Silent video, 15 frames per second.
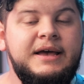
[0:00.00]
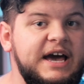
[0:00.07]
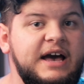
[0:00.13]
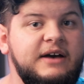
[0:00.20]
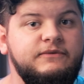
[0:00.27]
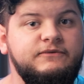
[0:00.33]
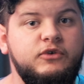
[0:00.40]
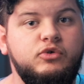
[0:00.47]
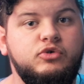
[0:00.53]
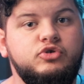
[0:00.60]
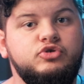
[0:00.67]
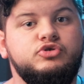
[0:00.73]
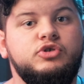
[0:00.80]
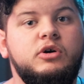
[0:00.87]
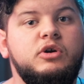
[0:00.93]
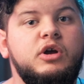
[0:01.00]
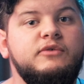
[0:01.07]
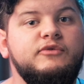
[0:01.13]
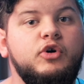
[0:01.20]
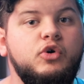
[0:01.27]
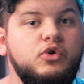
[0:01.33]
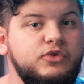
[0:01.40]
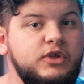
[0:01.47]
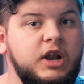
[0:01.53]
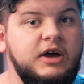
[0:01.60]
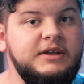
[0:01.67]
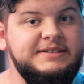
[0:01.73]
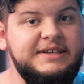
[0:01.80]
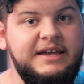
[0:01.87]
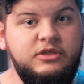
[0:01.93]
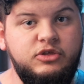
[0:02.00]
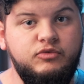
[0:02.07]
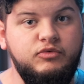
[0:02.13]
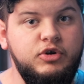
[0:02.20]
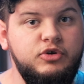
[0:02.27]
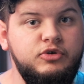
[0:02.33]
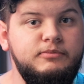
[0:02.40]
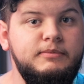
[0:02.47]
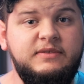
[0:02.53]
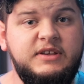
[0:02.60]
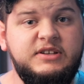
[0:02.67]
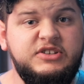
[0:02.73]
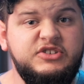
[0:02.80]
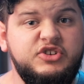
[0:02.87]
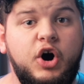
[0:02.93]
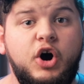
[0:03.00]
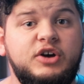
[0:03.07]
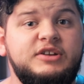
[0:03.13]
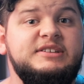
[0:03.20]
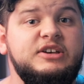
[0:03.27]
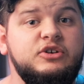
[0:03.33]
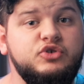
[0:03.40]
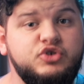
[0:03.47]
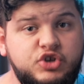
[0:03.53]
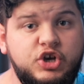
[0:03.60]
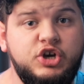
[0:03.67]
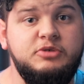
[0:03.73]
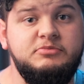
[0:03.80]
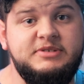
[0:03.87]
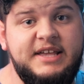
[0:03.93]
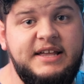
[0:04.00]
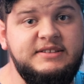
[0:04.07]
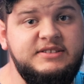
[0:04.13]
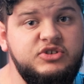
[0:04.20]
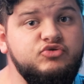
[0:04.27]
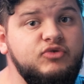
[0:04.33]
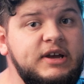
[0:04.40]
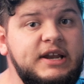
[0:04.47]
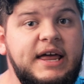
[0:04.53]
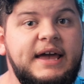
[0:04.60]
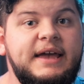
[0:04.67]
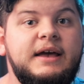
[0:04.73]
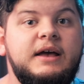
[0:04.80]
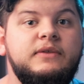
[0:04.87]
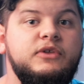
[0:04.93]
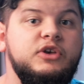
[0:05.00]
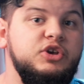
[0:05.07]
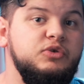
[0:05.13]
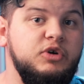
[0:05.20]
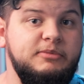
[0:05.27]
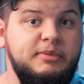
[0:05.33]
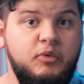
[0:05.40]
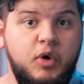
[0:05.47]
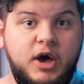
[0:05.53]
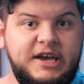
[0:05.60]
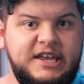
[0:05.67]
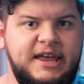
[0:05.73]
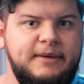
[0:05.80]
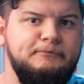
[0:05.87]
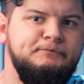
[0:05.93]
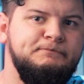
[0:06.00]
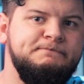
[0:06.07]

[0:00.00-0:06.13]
I have full control over all the lights in the room. This is ideal circumstances really that you want to be working in.